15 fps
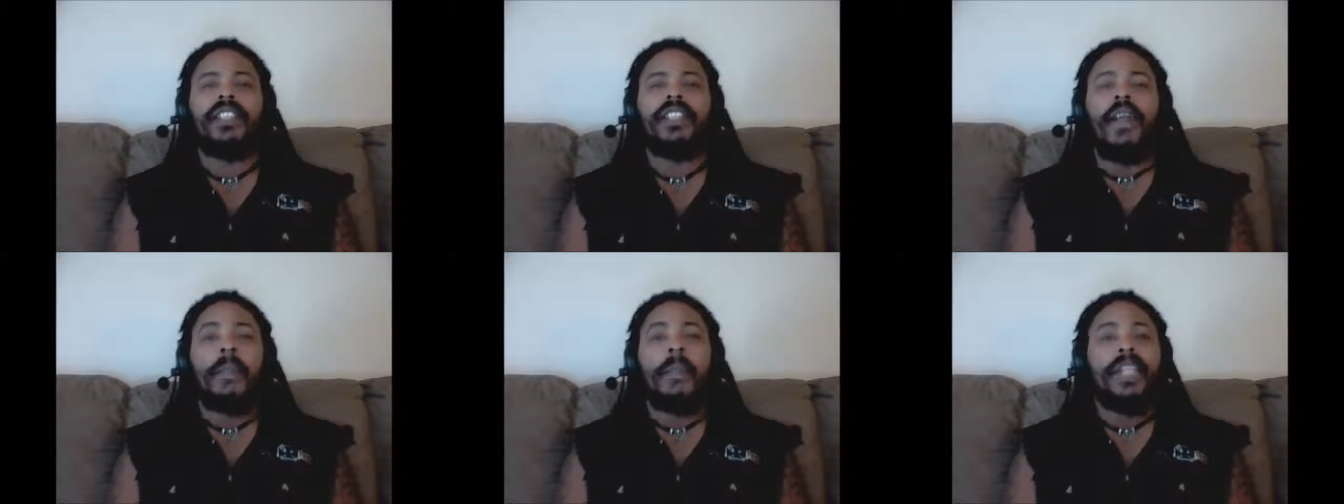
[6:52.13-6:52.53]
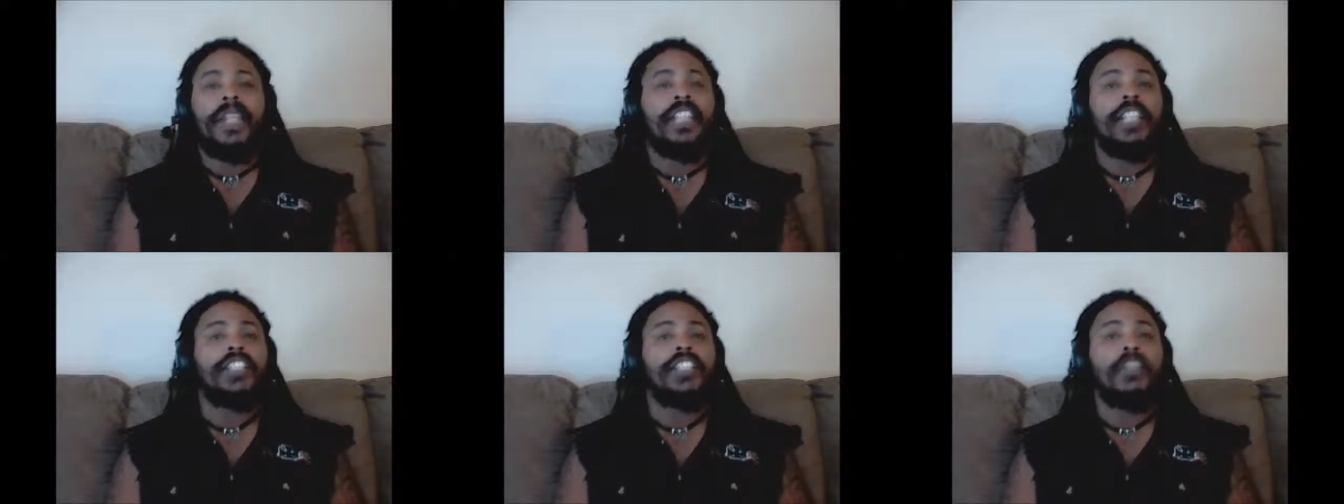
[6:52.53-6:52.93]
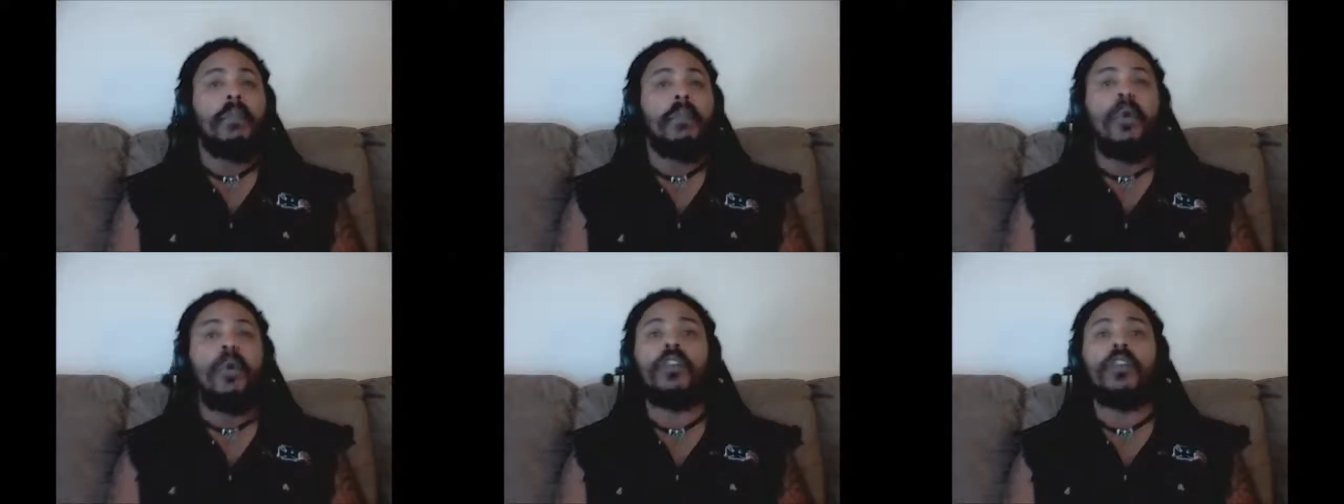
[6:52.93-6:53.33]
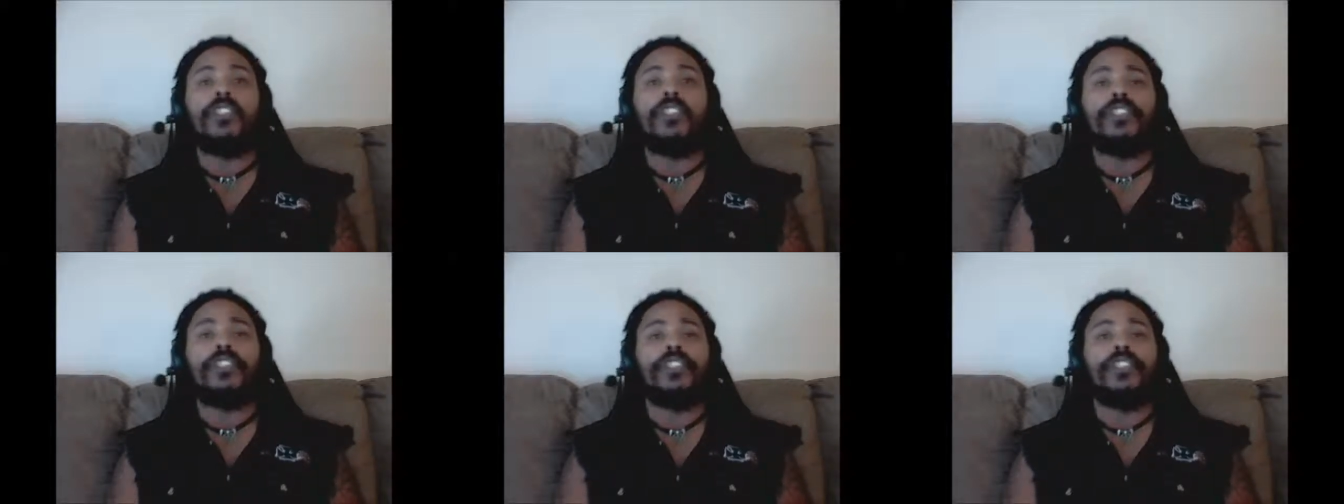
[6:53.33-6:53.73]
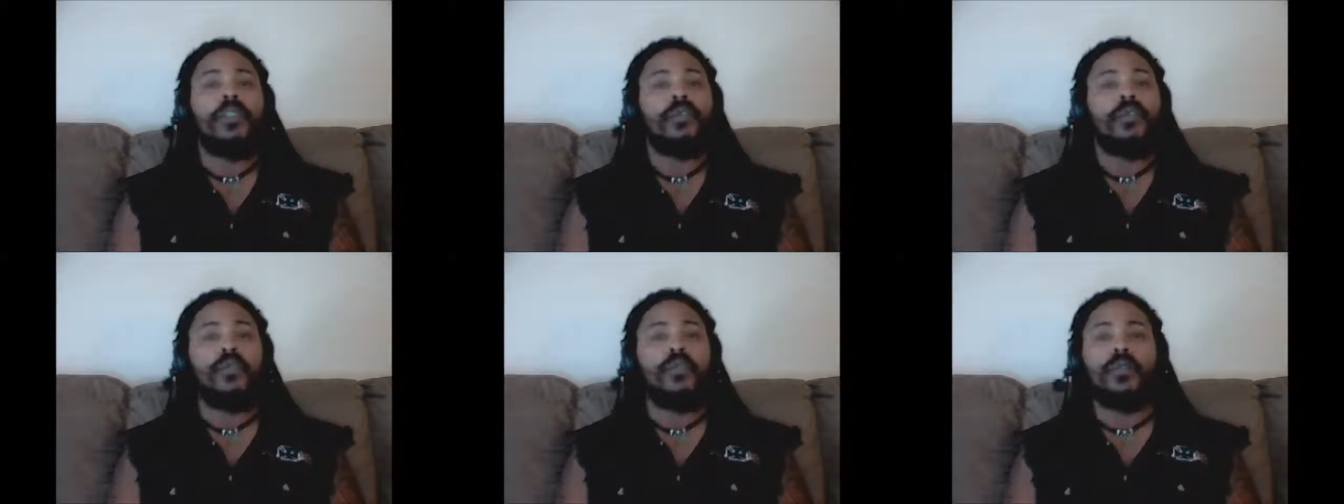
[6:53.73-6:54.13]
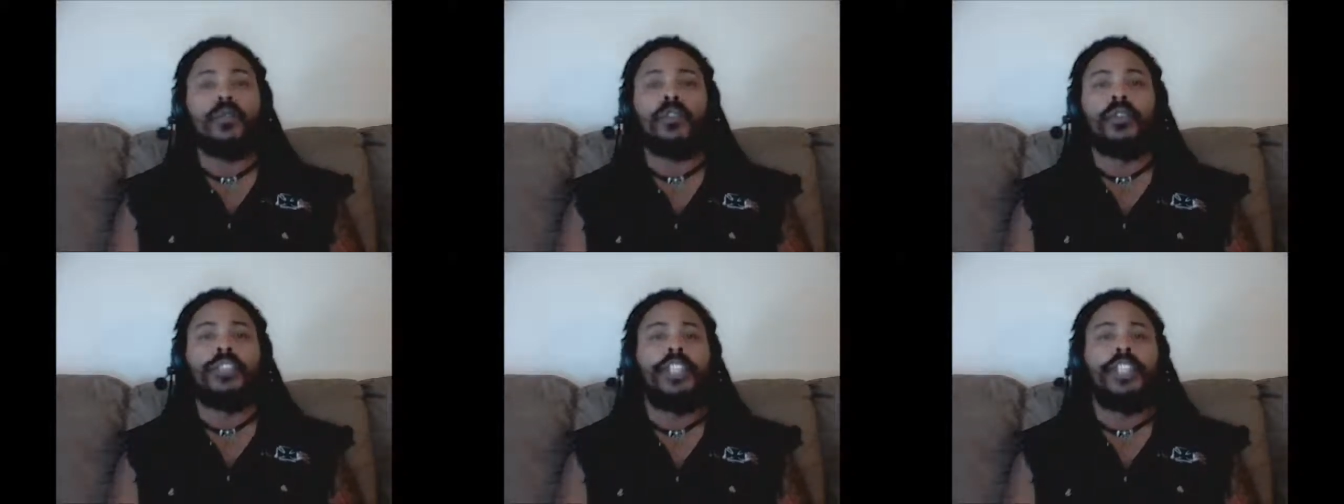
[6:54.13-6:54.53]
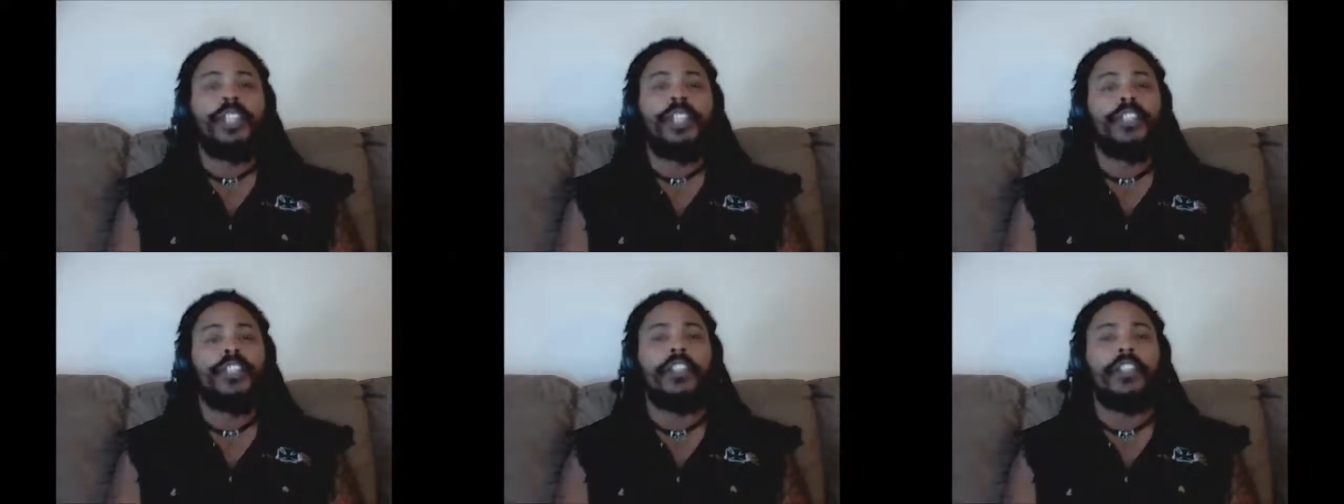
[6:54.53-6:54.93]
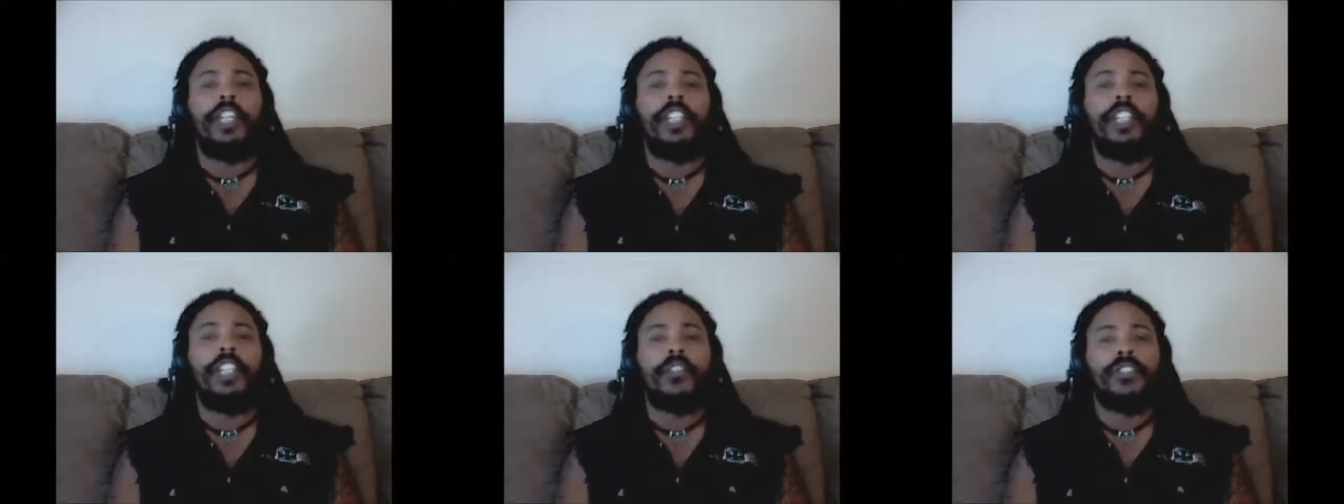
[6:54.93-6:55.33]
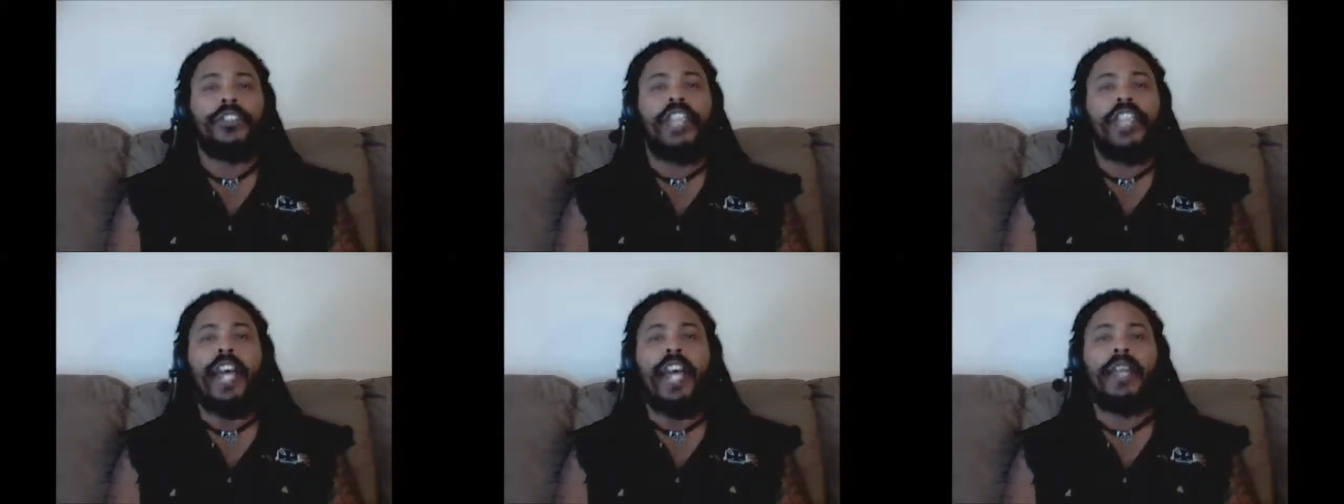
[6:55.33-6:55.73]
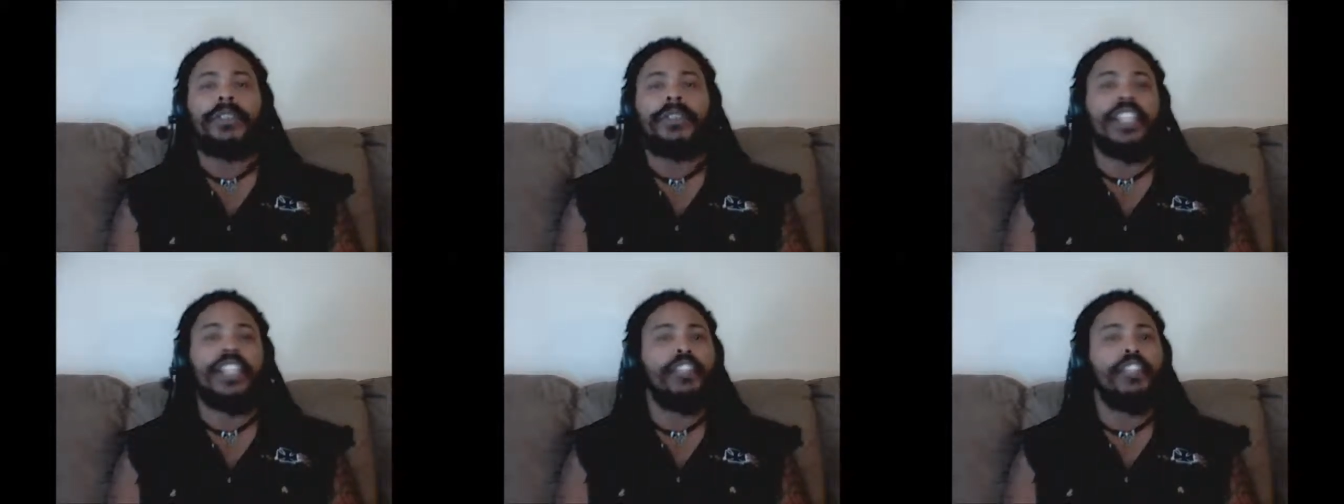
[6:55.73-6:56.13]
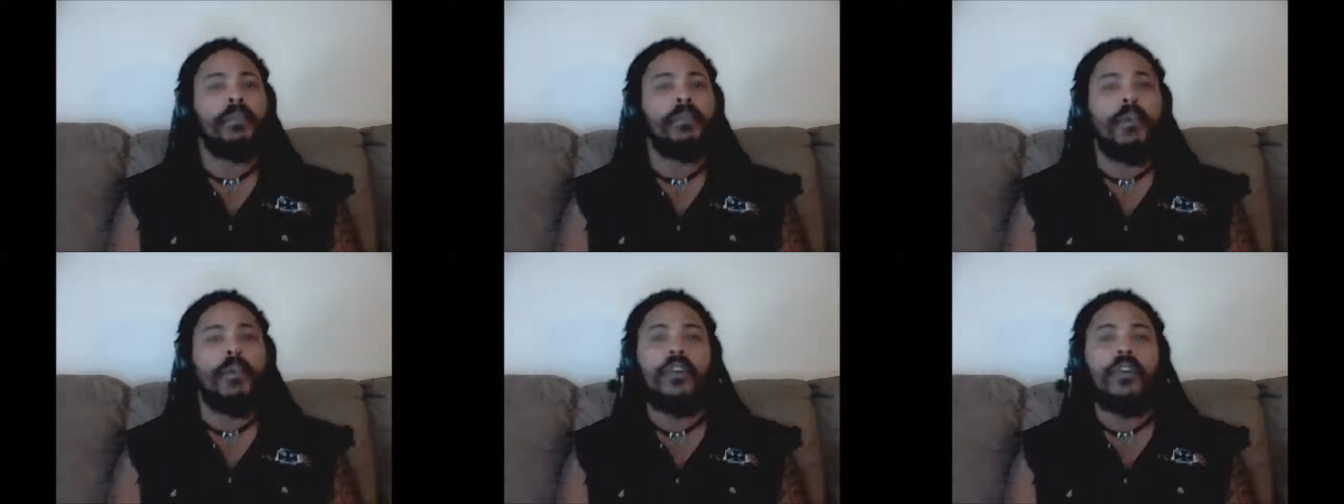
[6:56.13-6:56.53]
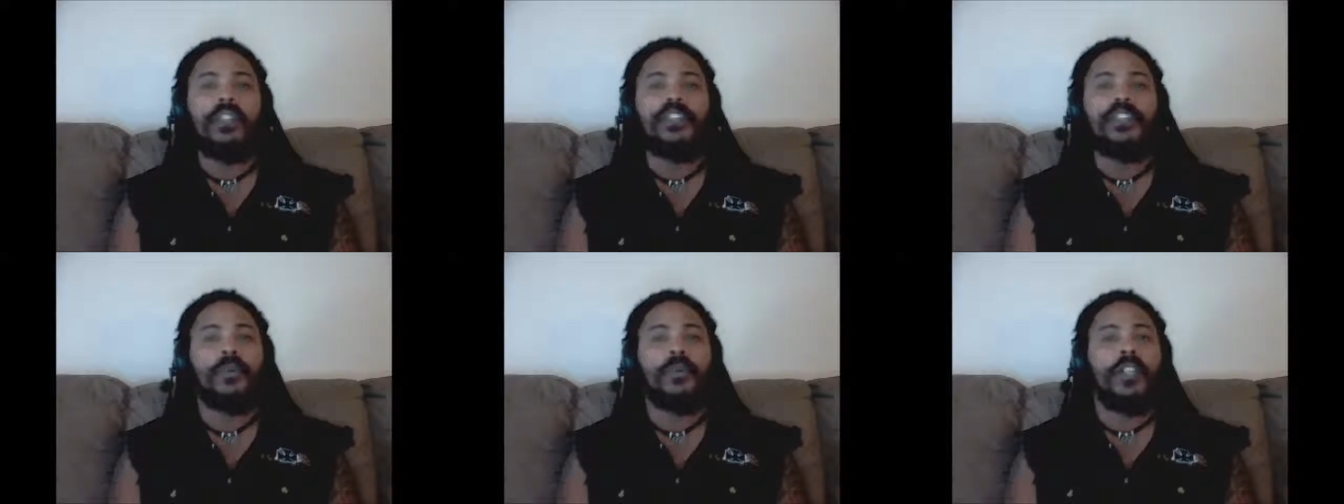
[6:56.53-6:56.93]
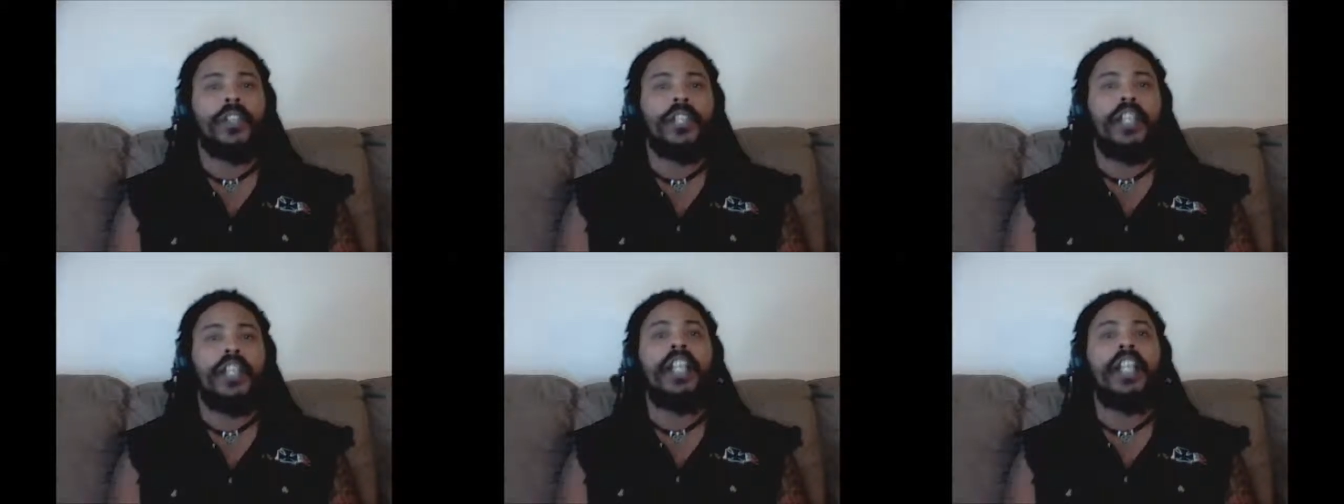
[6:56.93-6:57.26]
Because the Moors ruled during those times, and the Moors were